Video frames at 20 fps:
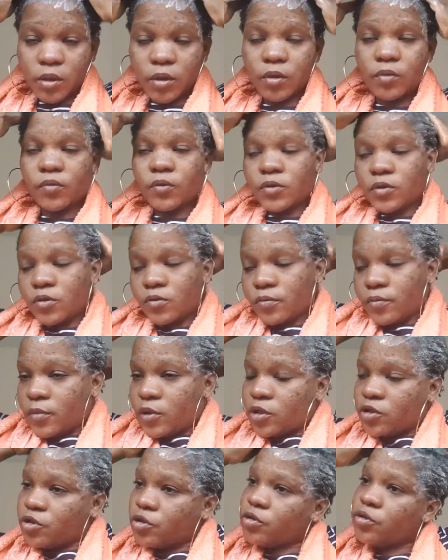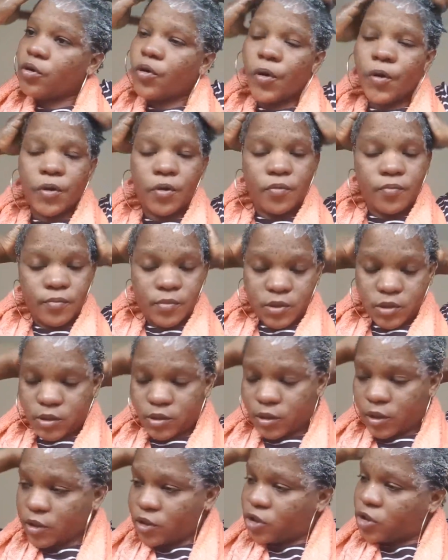You want to make sure you
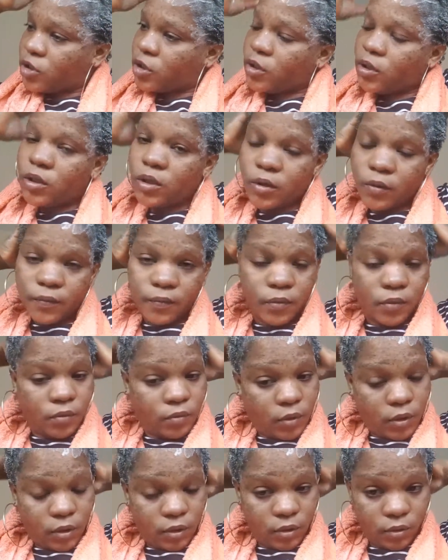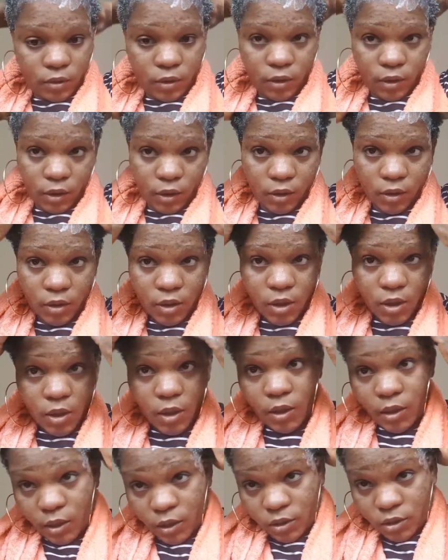massage it everywhere in your hair.
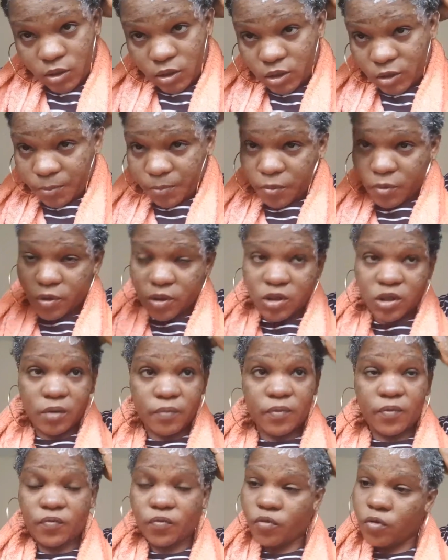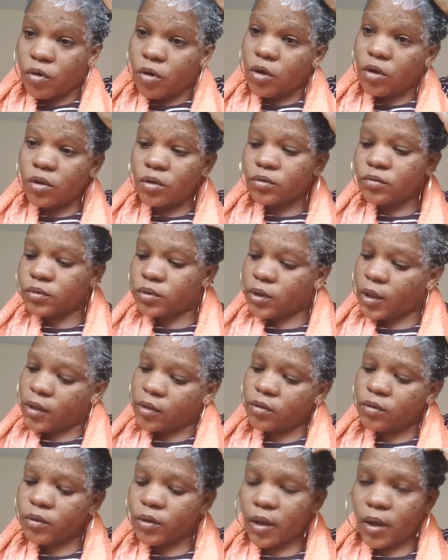At this point, if you go out
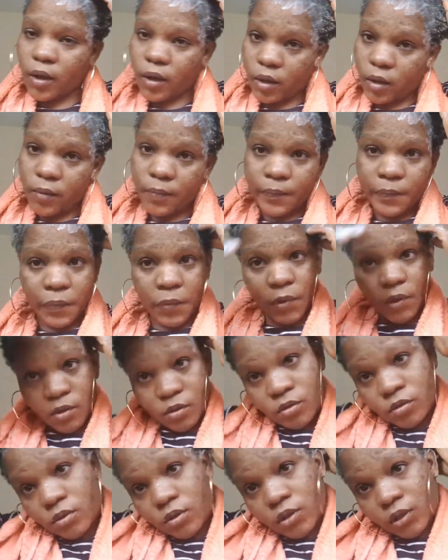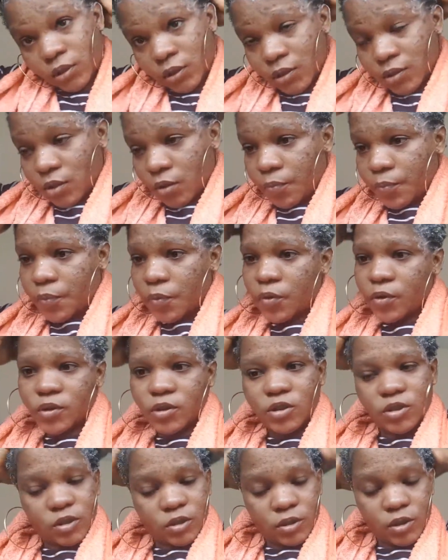tangled hair, this is the
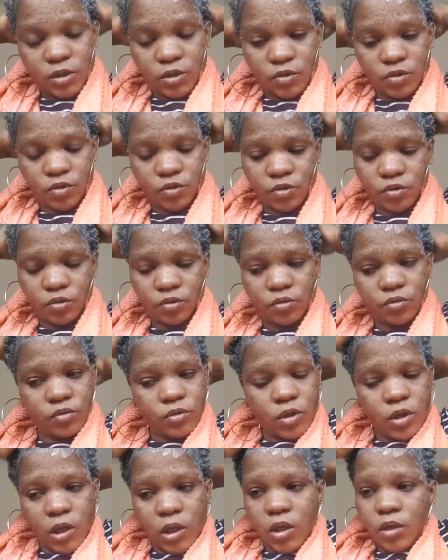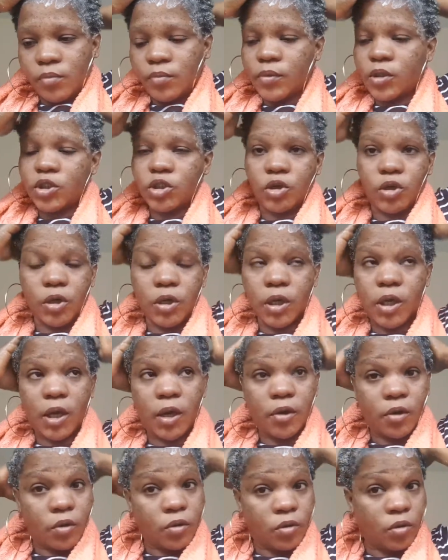point you need to make sure you get
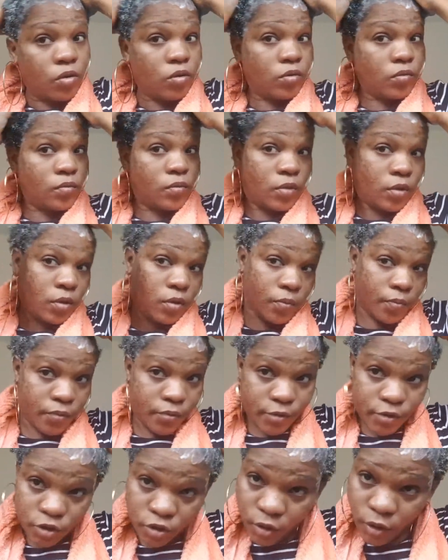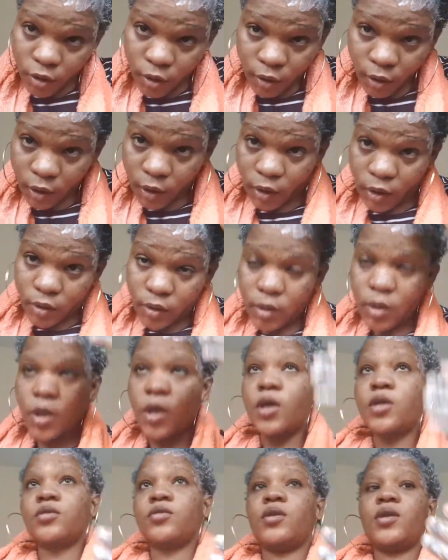your comb or your brush in your hair
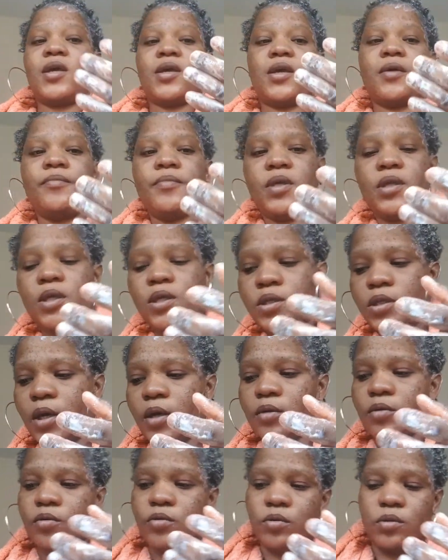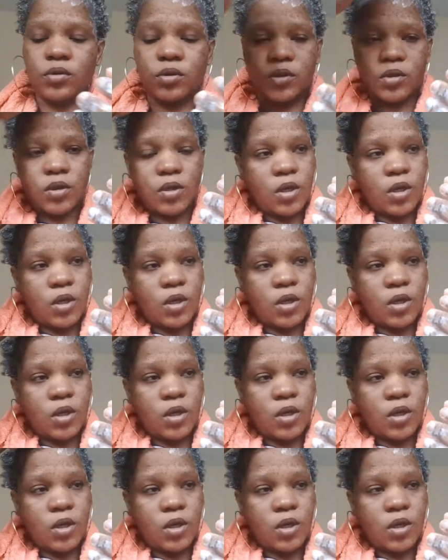so that it can be detangled.